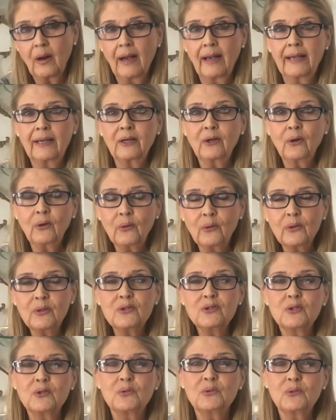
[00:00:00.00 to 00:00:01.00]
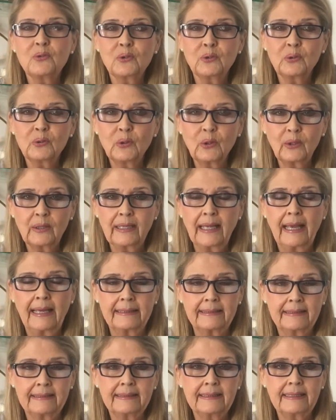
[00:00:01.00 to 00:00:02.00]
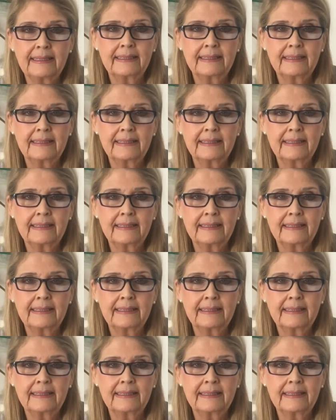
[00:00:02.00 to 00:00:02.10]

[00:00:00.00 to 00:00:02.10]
I encourage you to look at it.